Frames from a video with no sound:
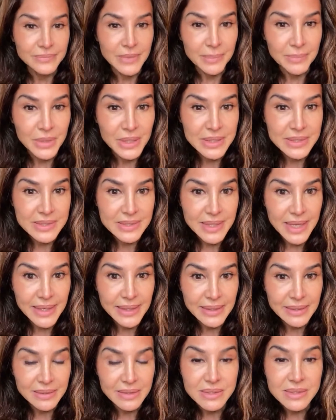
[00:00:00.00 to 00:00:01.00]
I'm gonna say
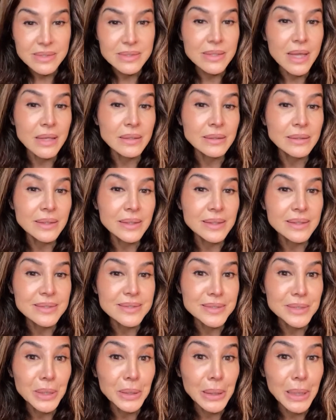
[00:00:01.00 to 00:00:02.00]
it,
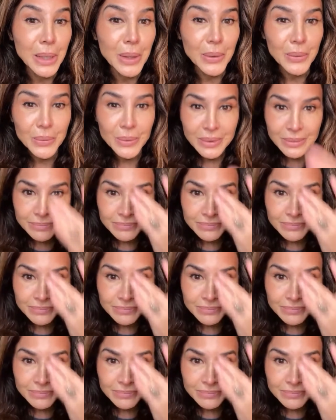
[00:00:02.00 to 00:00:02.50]
sun-kissed glow.